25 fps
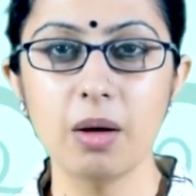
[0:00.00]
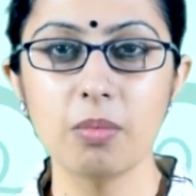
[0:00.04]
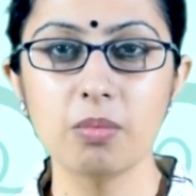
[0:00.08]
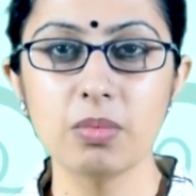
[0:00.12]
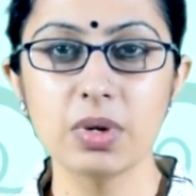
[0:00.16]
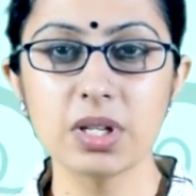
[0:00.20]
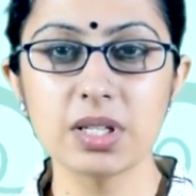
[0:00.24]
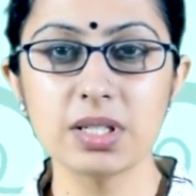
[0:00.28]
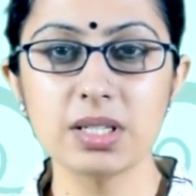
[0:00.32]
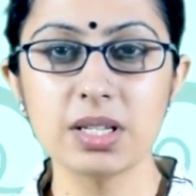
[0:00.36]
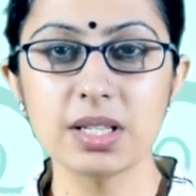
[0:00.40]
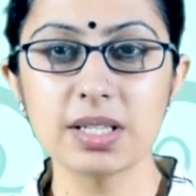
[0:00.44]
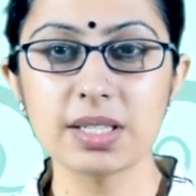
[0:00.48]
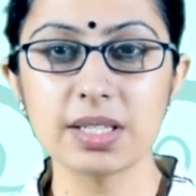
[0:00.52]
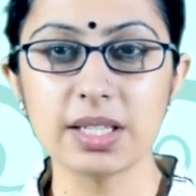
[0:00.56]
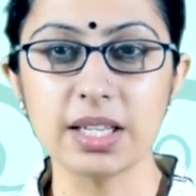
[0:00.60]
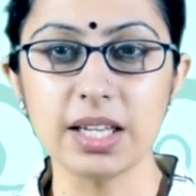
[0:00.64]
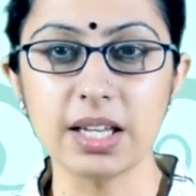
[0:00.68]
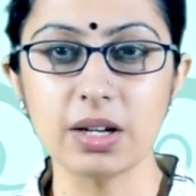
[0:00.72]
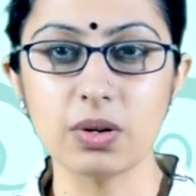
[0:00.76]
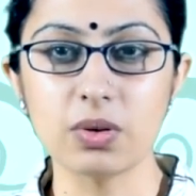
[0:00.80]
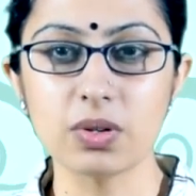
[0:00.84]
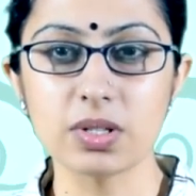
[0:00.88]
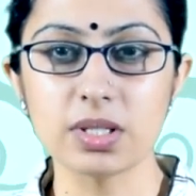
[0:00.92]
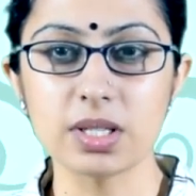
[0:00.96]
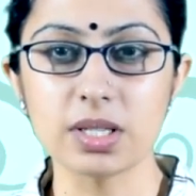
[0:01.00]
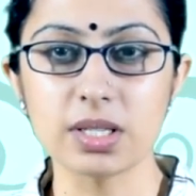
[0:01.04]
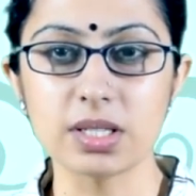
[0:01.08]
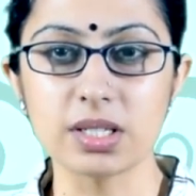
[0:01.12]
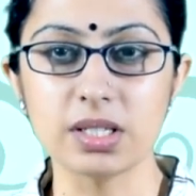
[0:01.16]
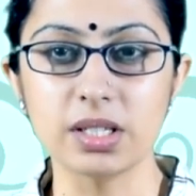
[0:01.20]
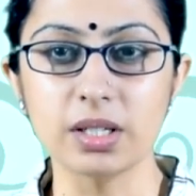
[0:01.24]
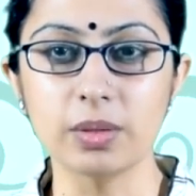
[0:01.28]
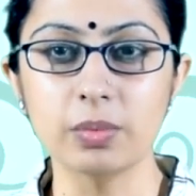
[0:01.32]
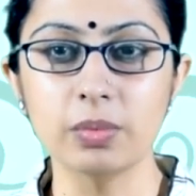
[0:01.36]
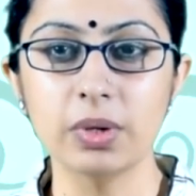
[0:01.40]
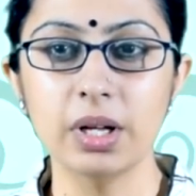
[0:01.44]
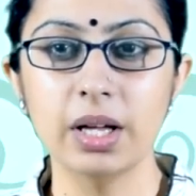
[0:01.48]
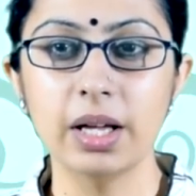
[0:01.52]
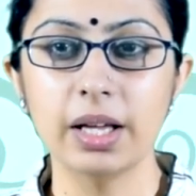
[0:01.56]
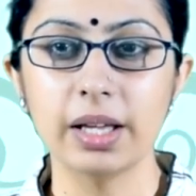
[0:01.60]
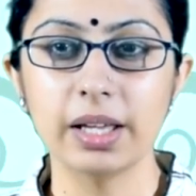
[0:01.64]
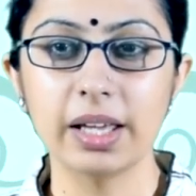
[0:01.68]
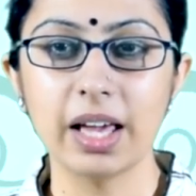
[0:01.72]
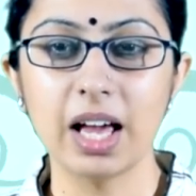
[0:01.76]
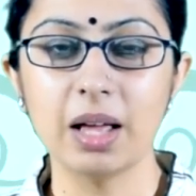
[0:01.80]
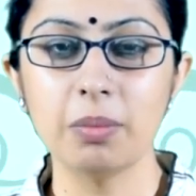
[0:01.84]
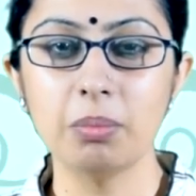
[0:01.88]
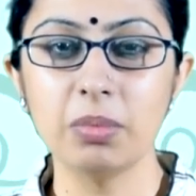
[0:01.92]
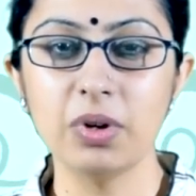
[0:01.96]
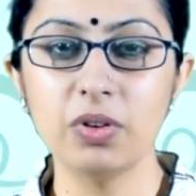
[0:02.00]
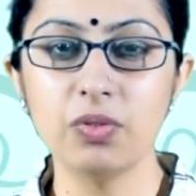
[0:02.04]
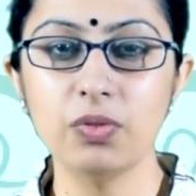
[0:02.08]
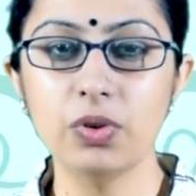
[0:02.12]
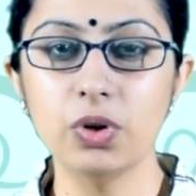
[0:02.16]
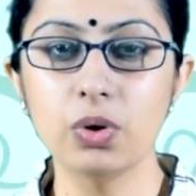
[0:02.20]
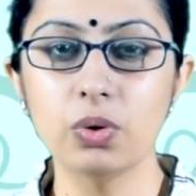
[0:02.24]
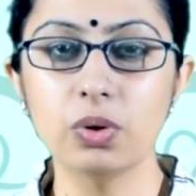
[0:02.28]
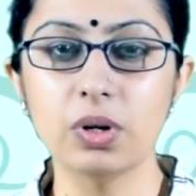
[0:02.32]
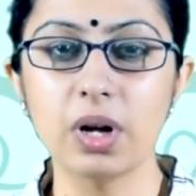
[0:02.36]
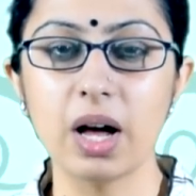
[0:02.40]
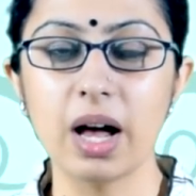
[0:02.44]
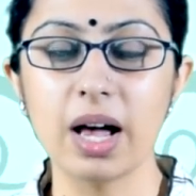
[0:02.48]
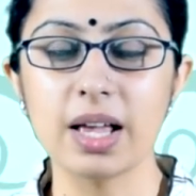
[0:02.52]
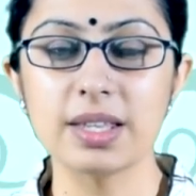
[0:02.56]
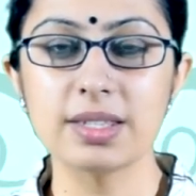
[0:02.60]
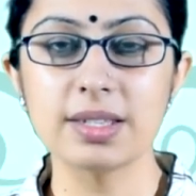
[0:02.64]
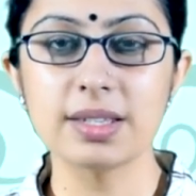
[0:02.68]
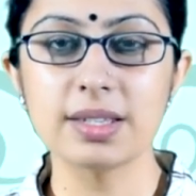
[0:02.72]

Business ecosystem can be viewed as